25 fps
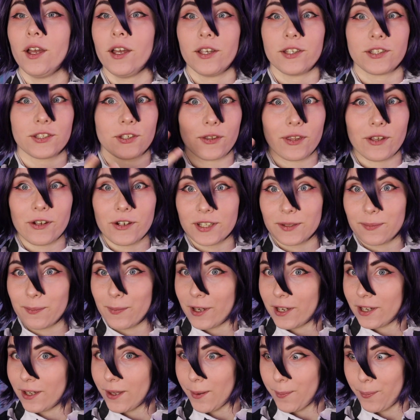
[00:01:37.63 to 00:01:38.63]
So there's
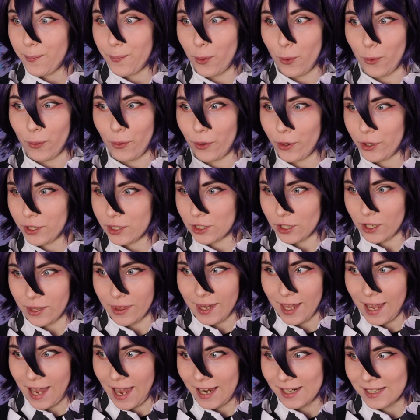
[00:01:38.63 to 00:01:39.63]
my point on
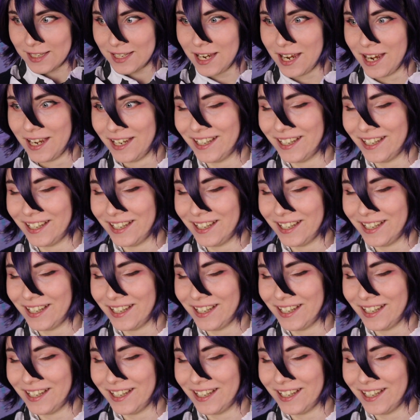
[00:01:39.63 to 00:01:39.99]
that.